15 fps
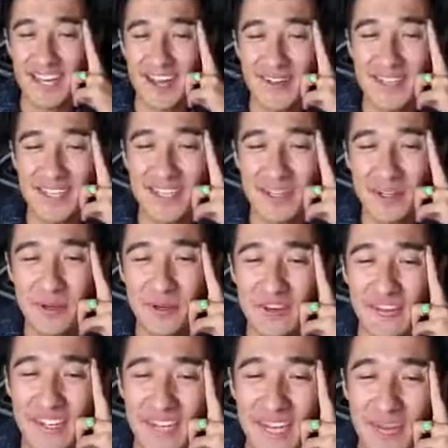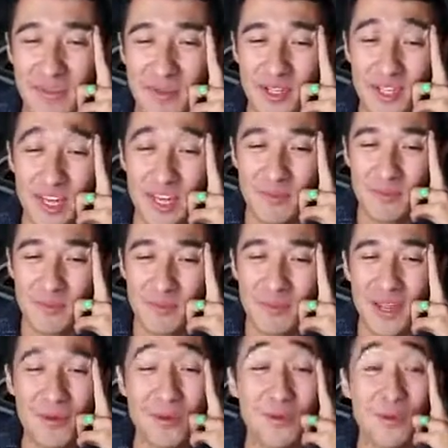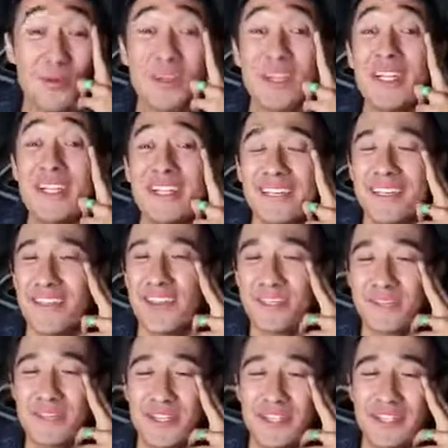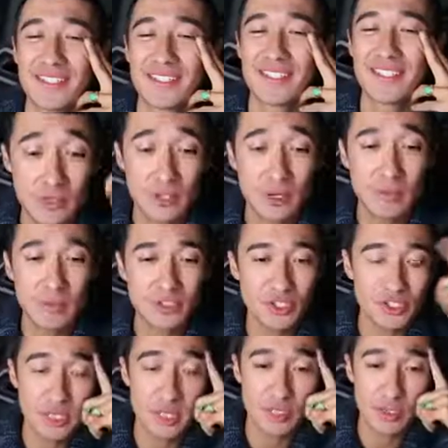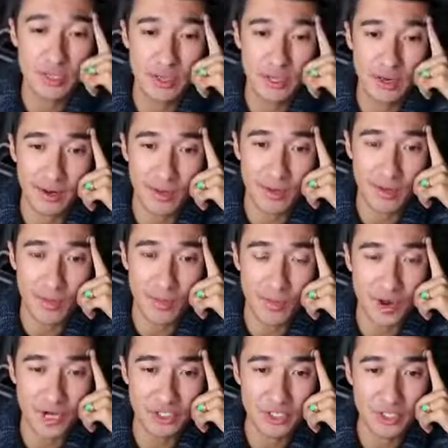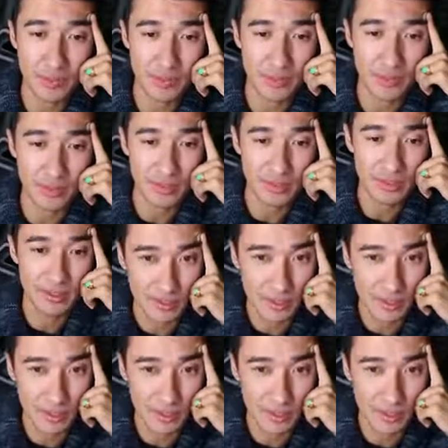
Now it's like a little bit of a gambling game. Now we're really in Las Vegas. So let's just take a look at what we're actually gonna bid on.